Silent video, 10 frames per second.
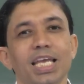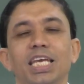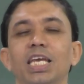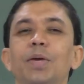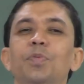
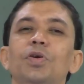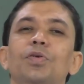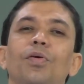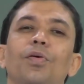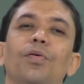If we
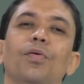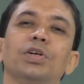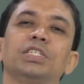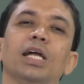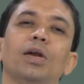
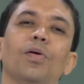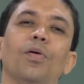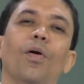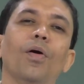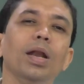consider
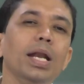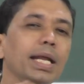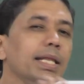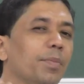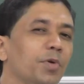
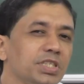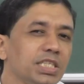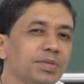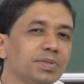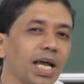only the
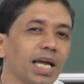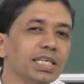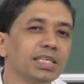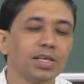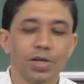positive
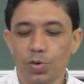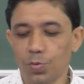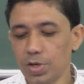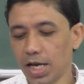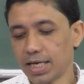side,
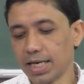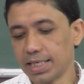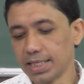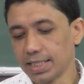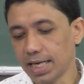we are
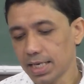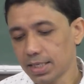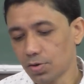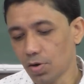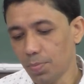getting
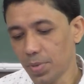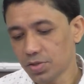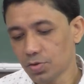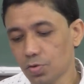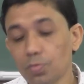that
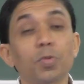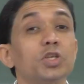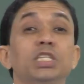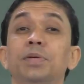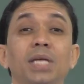government
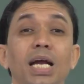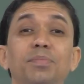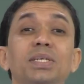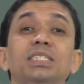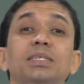positive side
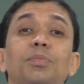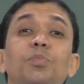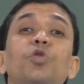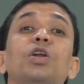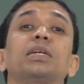means
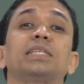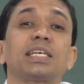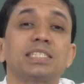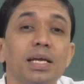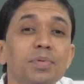more
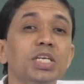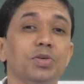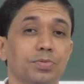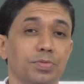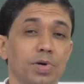tax
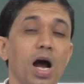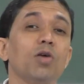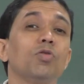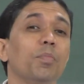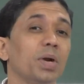revenue,
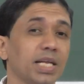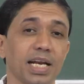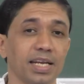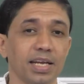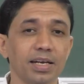how government
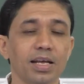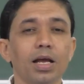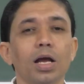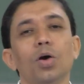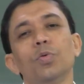can gain.
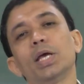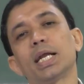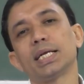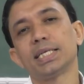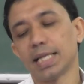We
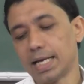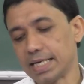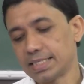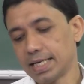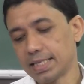are getting the
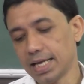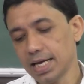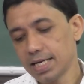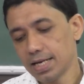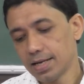answer that